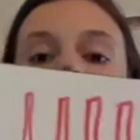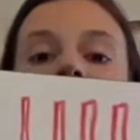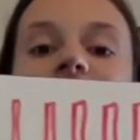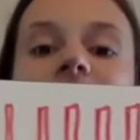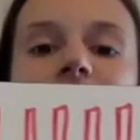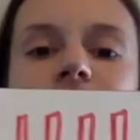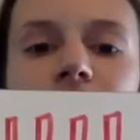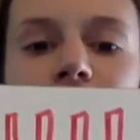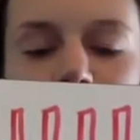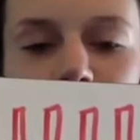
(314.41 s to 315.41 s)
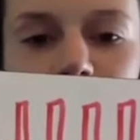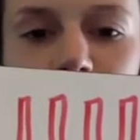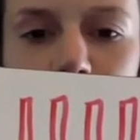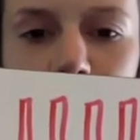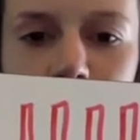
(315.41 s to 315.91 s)
Here's your first
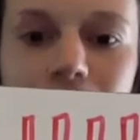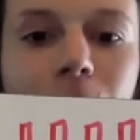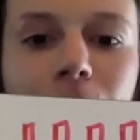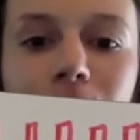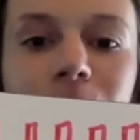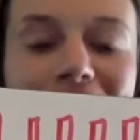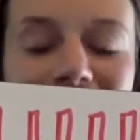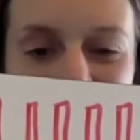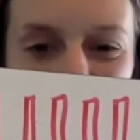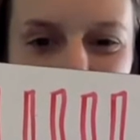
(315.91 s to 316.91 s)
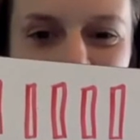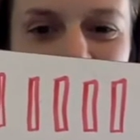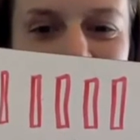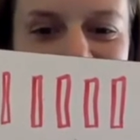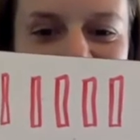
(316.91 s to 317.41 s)
homework problem. How many
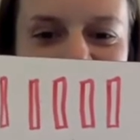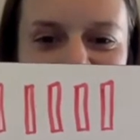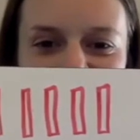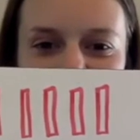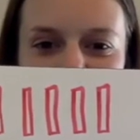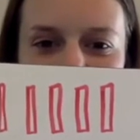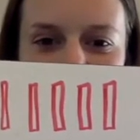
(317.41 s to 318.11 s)
rectangles do I